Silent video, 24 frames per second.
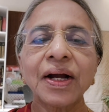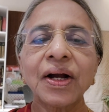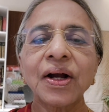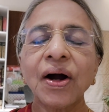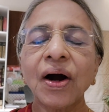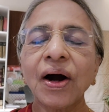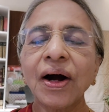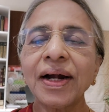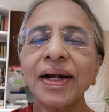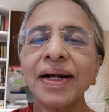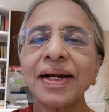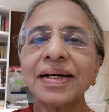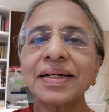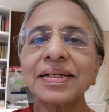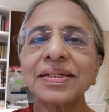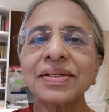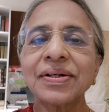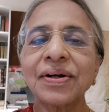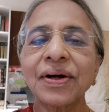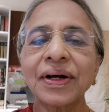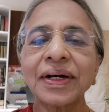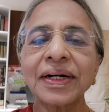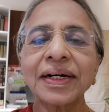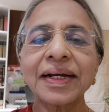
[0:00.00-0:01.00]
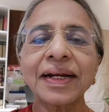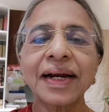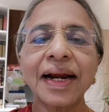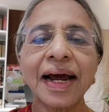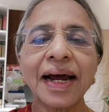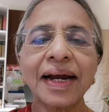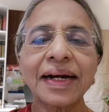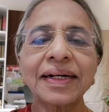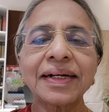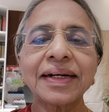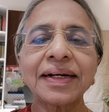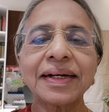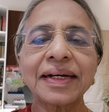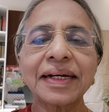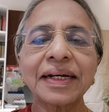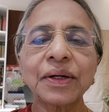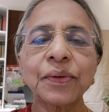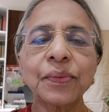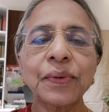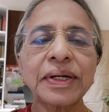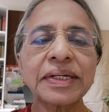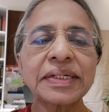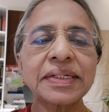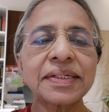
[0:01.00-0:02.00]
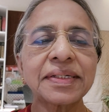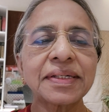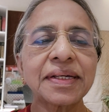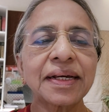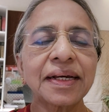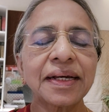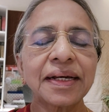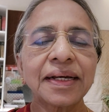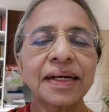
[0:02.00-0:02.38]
God does not grant requests